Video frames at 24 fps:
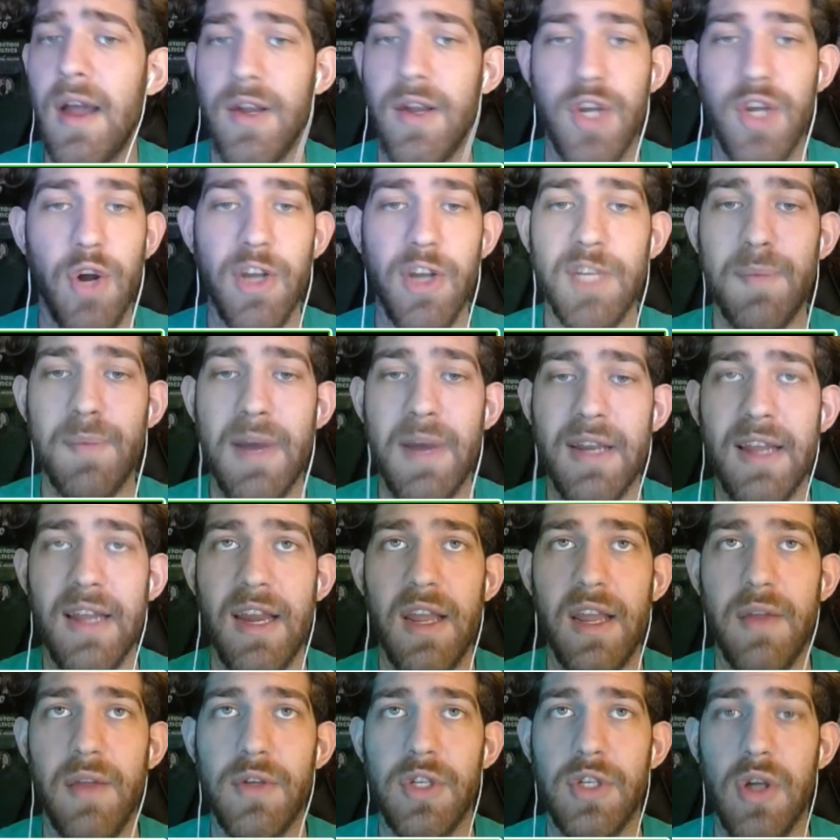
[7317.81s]
Don't expect
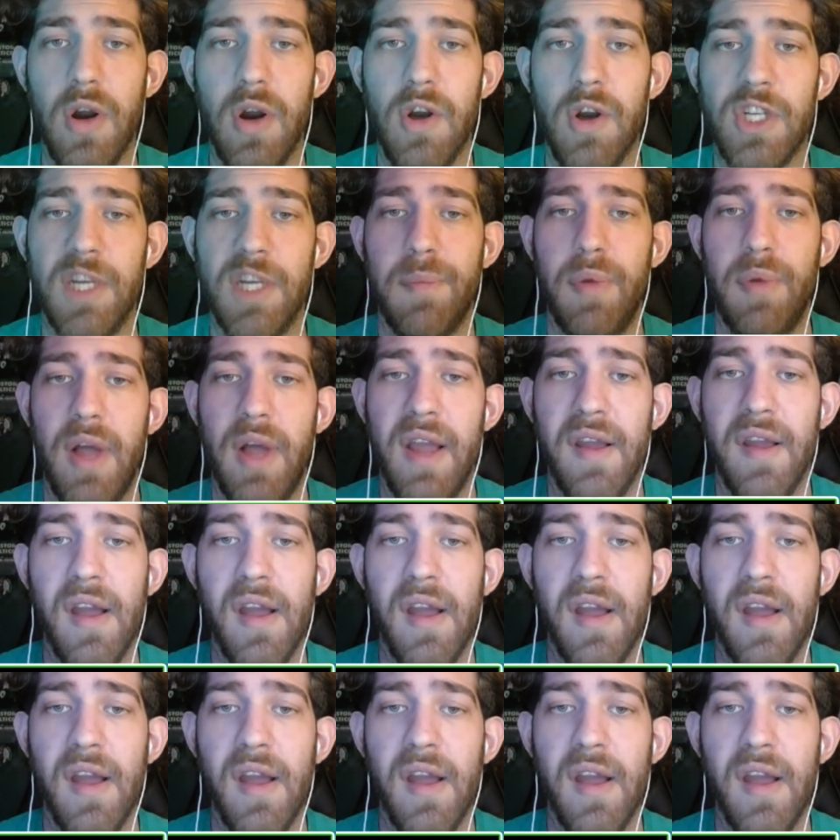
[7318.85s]
any of the starters to play